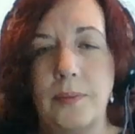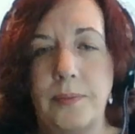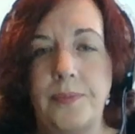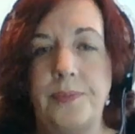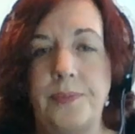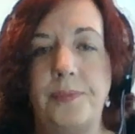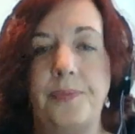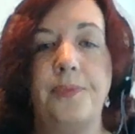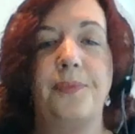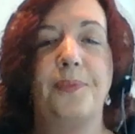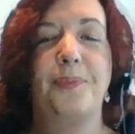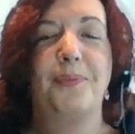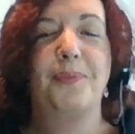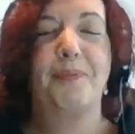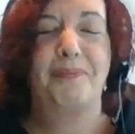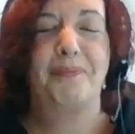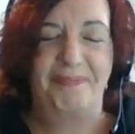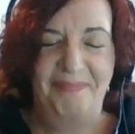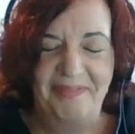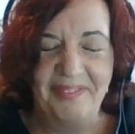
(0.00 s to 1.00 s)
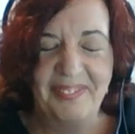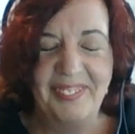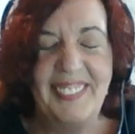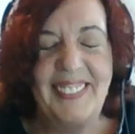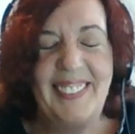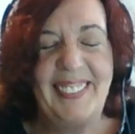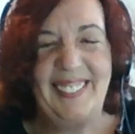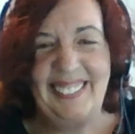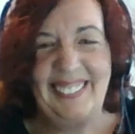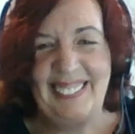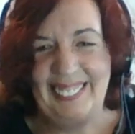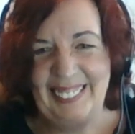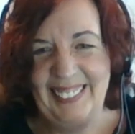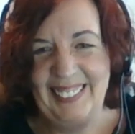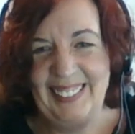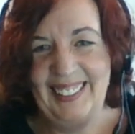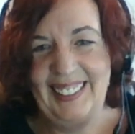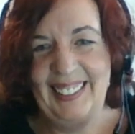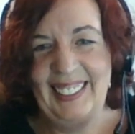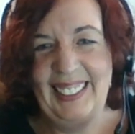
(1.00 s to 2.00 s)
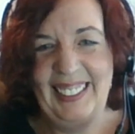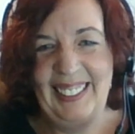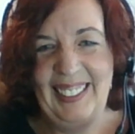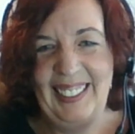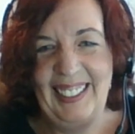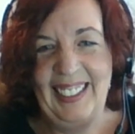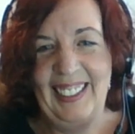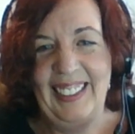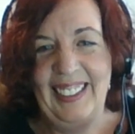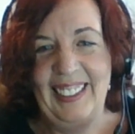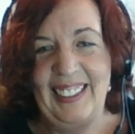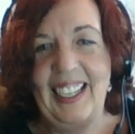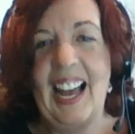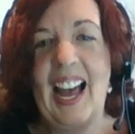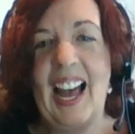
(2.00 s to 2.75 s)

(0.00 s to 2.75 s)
when I'm pulling a Trump, I get it and ah,